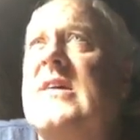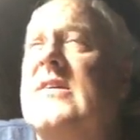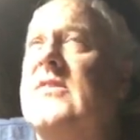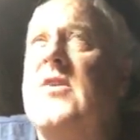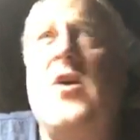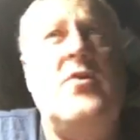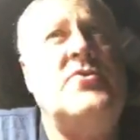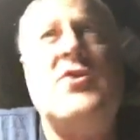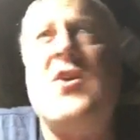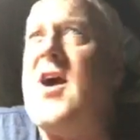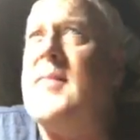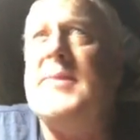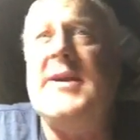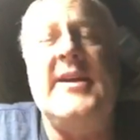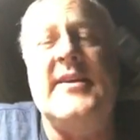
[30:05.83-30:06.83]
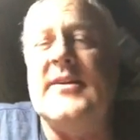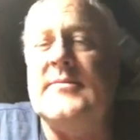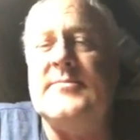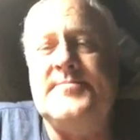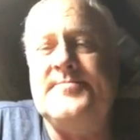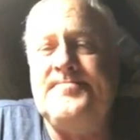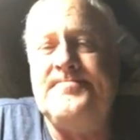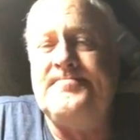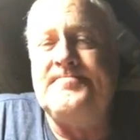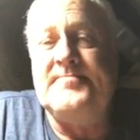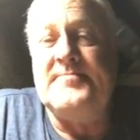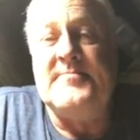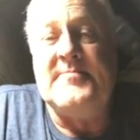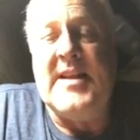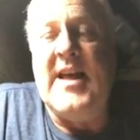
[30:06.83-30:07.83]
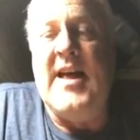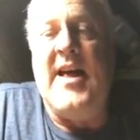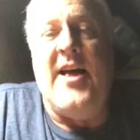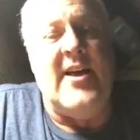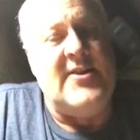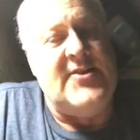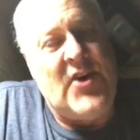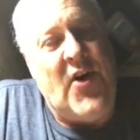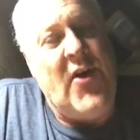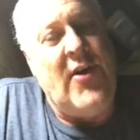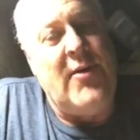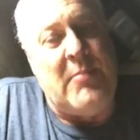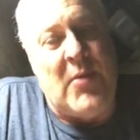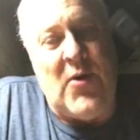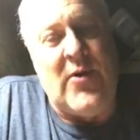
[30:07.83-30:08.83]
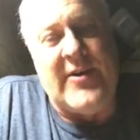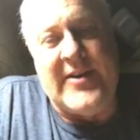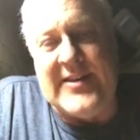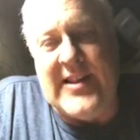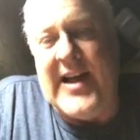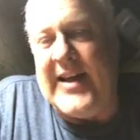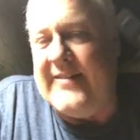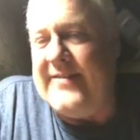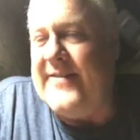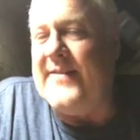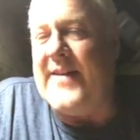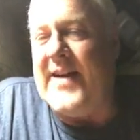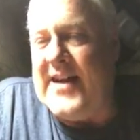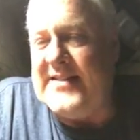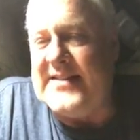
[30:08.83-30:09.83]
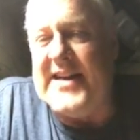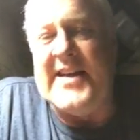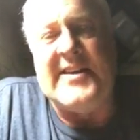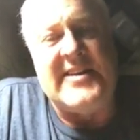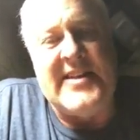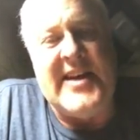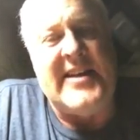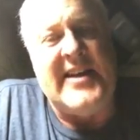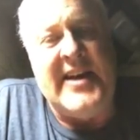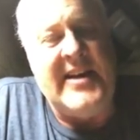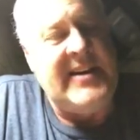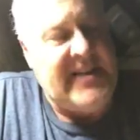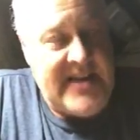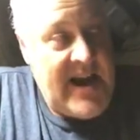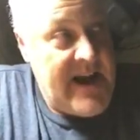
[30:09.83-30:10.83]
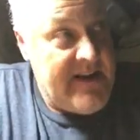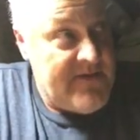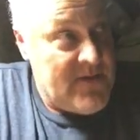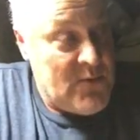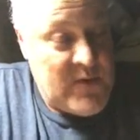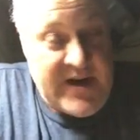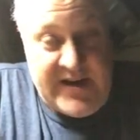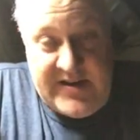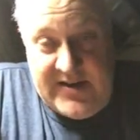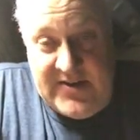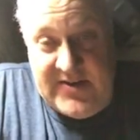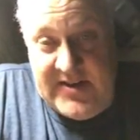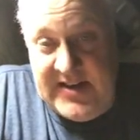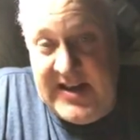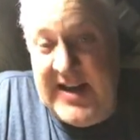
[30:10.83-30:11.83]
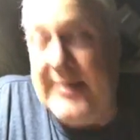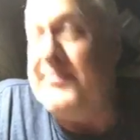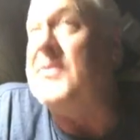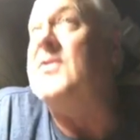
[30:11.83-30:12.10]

no drama here. A dull, boring life. I'll take that any day of the week. You can keep your